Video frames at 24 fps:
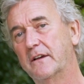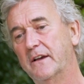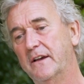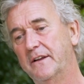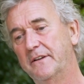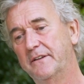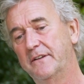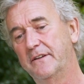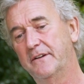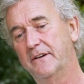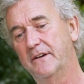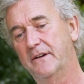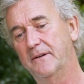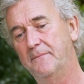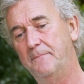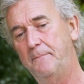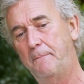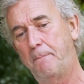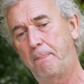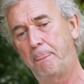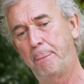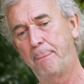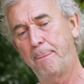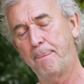And
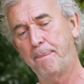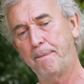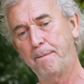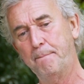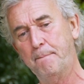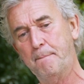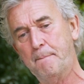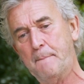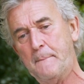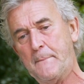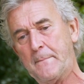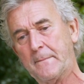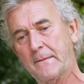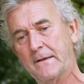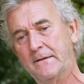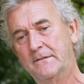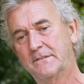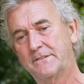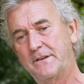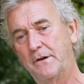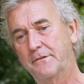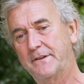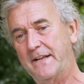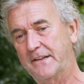
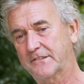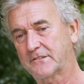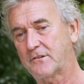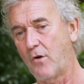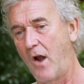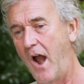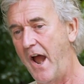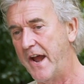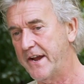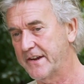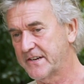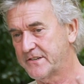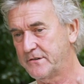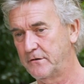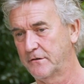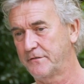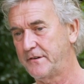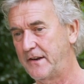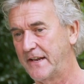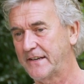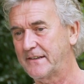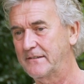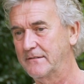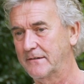So that cry is sort
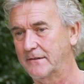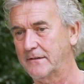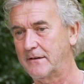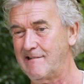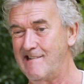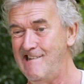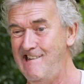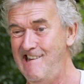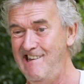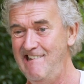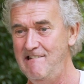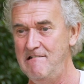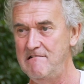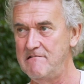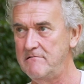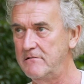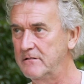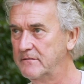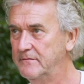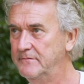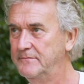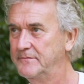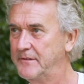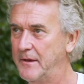of like
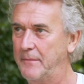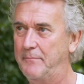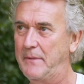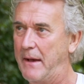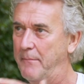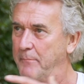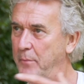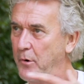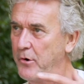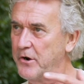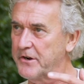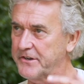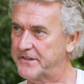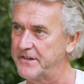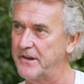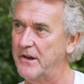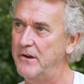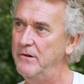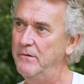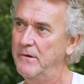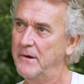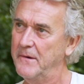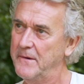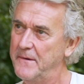a bird, you
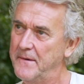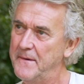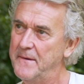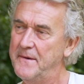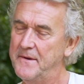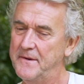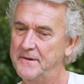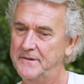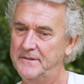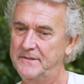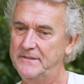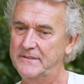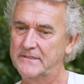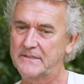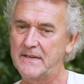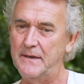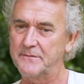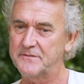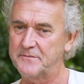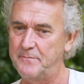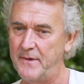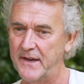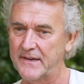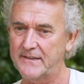know. It
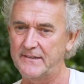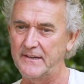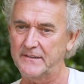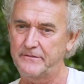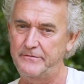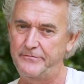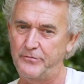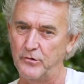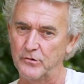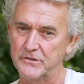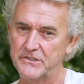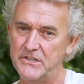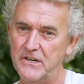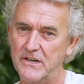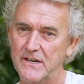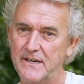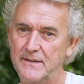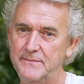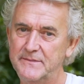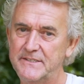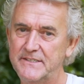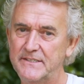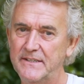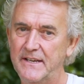comes back like 4
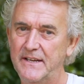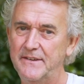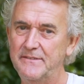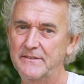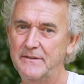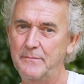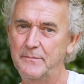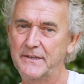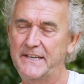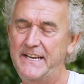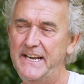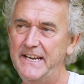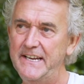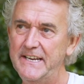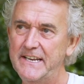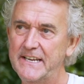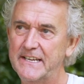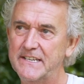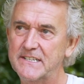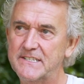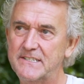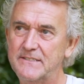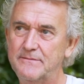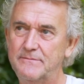times, and the beginning
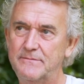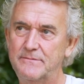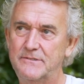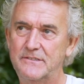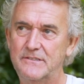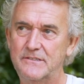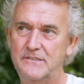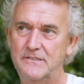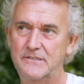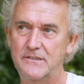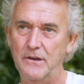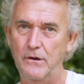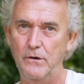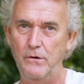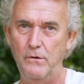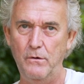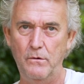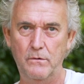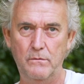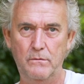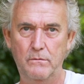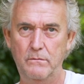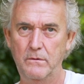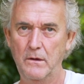is
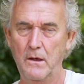so.